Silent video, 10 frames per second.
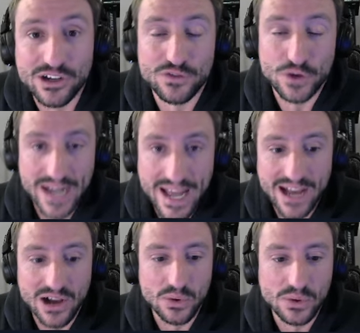
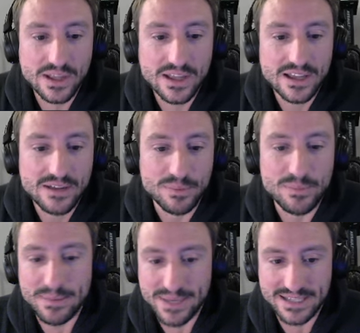now, but
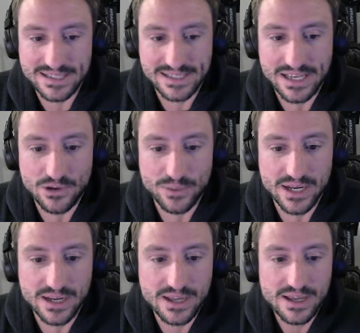maybe he's a
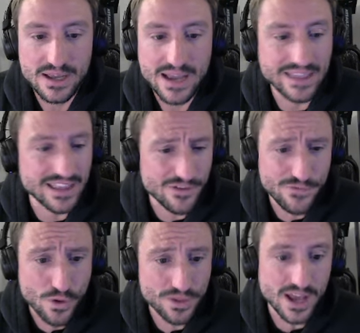centerman. And then their
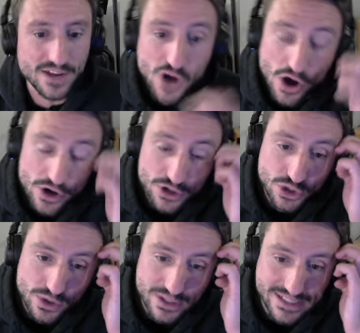fourth line of Connor
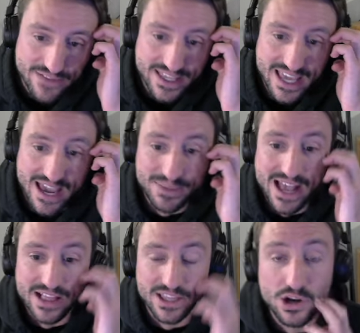Dewar, David Kampf,
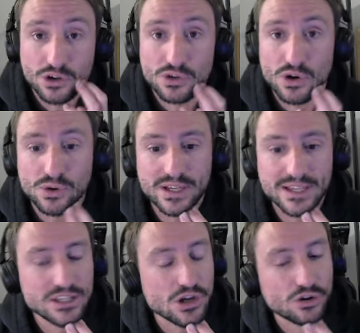Cal Yarncroke.
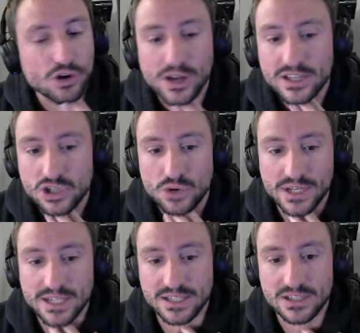Yarncroke has shown
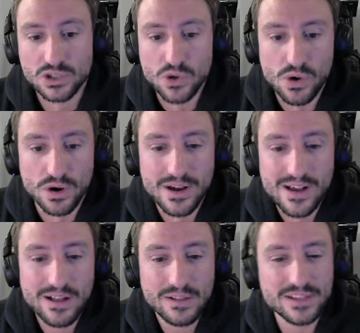that he can score.
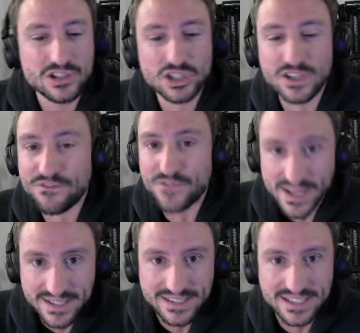This is just a
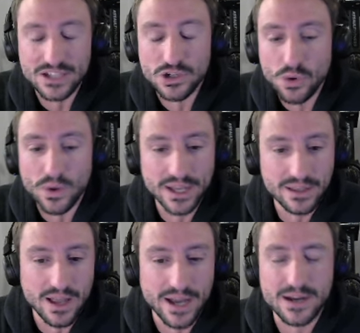feisty, annoying
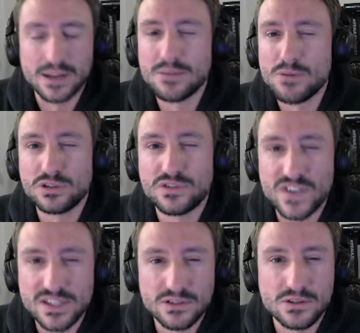line. Not the most
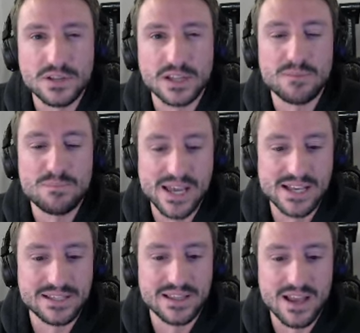physical, not the
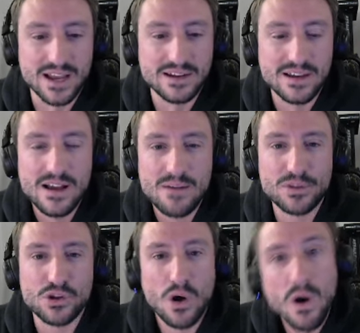biggest line, but
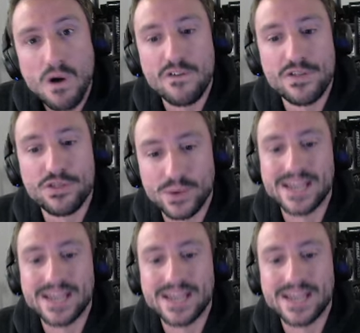they're all three